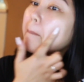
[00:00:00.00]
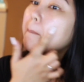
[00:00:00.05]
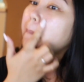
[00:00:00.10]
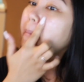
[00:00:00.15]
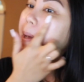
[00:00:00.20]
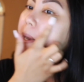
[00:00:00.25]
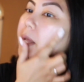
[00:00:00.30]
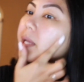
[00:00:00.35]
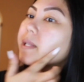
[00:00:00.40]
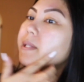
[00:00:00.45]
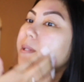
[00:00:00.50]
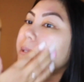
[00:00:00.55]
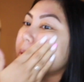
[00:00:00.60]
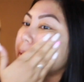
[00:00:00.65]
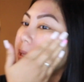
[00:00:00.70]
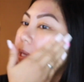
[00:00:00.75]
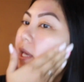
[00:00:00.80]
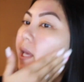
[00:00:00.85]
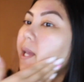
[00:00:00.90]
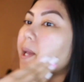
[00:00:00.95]
but I still
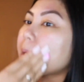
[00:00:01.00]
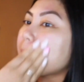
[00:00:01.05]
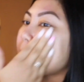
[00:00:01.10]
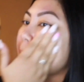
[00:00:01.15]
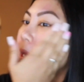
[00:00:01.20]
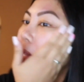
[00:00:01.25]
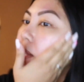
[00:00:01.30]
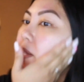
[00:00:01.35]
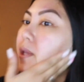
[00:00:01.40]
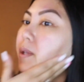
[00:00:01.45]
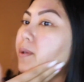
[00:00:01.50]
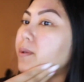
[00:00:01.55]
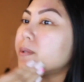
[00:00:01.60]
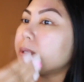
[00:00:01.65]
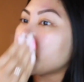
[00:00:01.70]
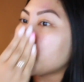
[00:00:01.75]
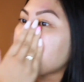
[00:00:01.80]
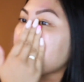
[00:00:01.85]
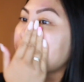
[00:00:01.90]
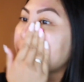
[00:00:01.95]
like
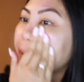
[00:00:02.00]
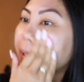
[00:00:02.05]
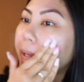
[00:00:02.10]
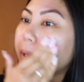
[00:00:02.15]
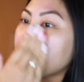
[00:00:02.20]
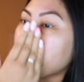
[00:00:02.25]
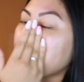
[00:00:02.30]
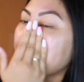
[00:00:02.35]
using